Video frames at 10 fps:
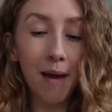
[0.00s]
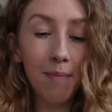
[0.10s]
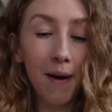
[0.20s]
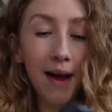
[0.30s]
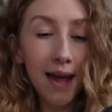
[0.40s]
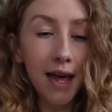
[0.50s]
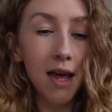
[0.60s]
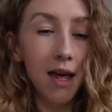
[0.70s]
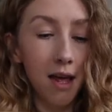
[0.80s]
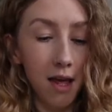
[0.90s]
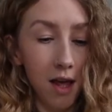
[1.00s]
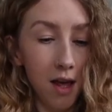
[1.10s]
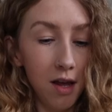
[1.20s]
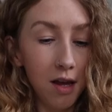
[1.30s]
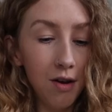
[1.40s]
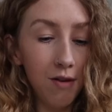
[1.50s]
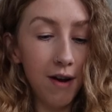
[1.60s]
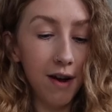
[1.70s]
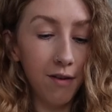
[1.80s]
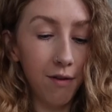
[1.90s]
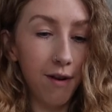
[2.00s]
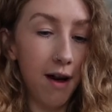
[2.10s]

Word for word: They're by Universe of